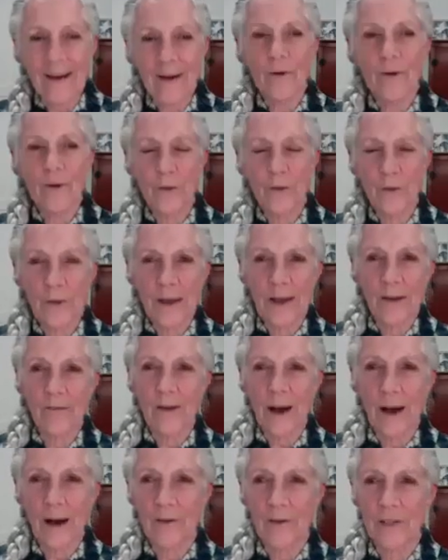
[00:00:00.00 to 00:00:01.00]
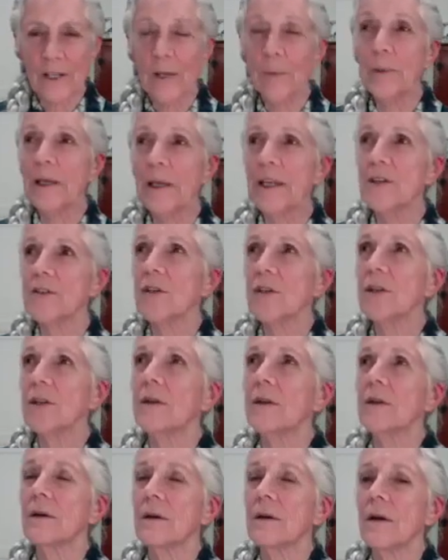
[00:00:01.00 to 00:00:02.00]
and when you think about how deep it is
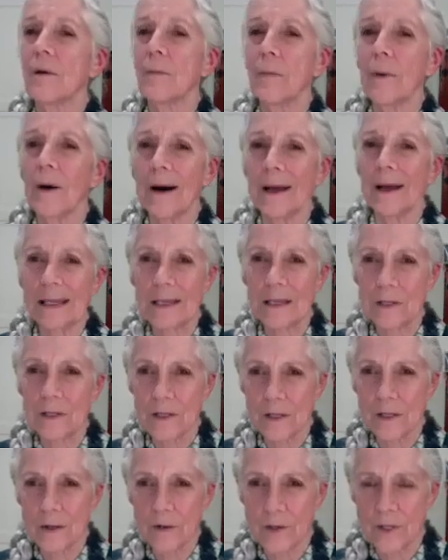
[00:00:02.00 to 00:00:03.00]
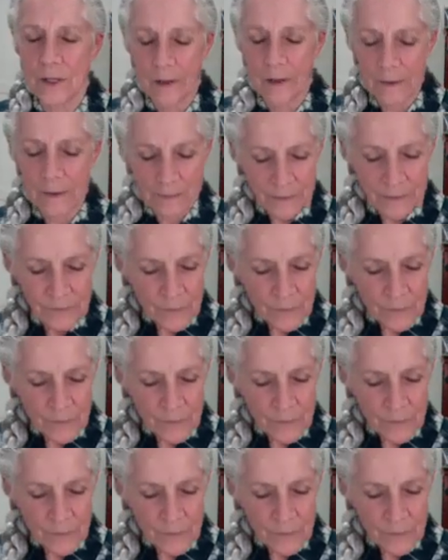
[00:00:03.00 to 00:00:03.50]
in our bodies, there's a